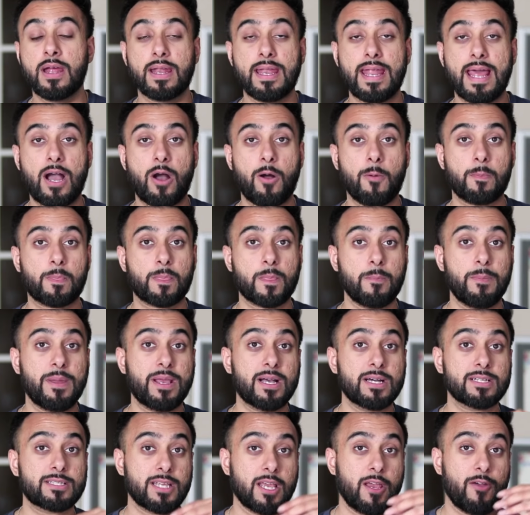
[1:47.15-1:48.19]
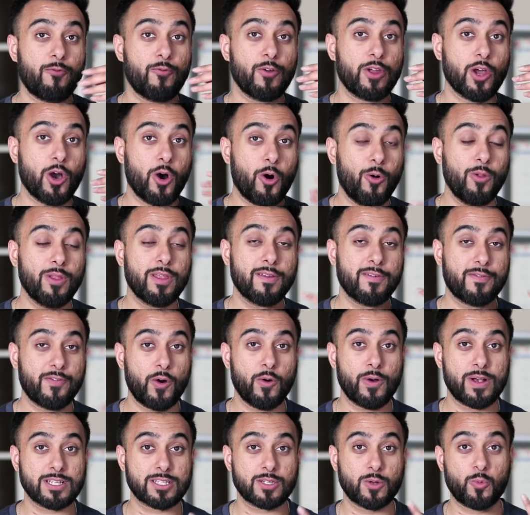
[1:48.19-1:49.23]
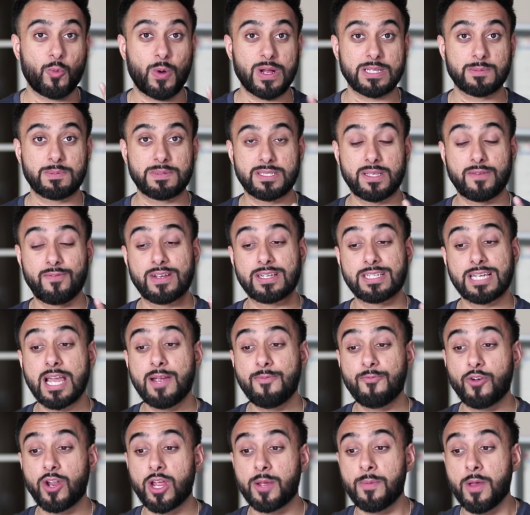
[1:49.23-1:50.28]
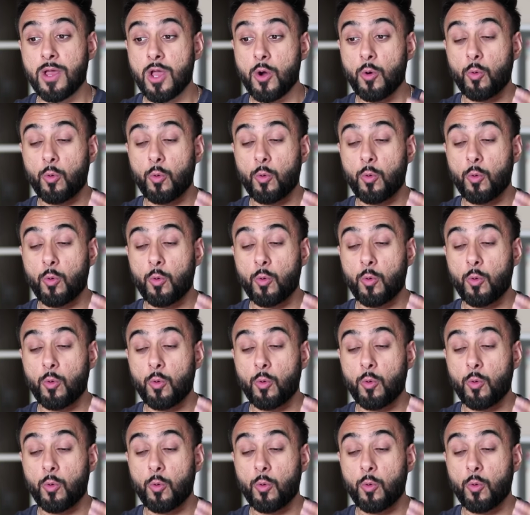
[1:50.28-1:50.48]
Now, because if we only focus on one specific time frame,